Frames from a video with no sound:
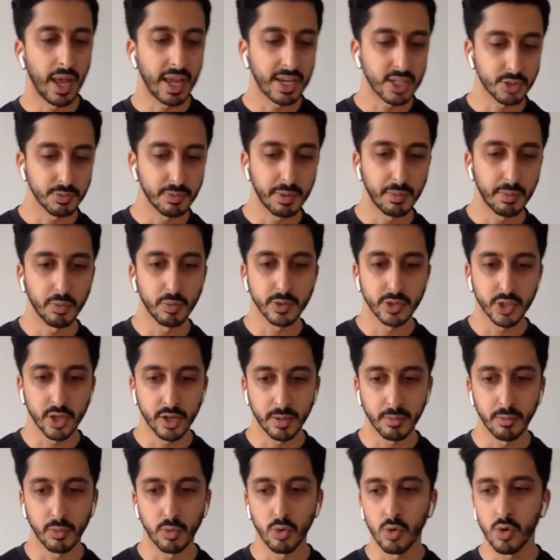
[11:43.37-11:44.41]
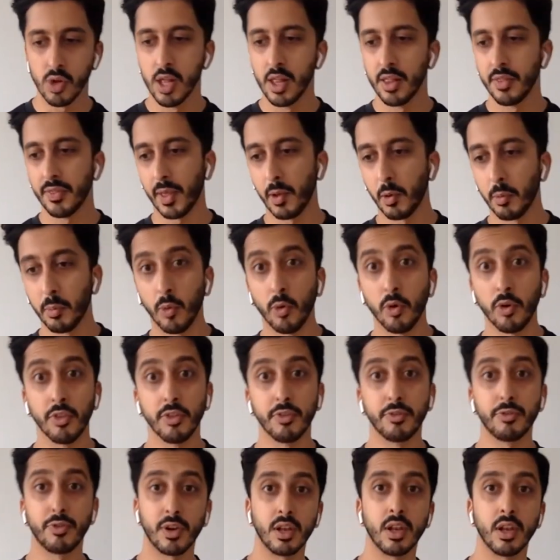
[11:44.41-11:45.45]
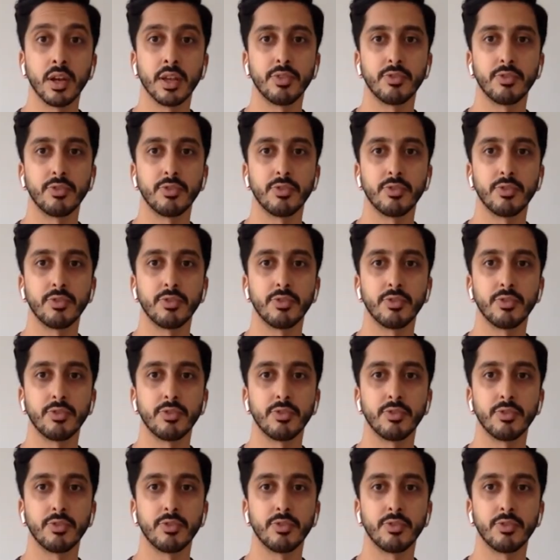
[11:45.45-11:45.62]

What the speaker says: Asian people were dying more, they were more on the front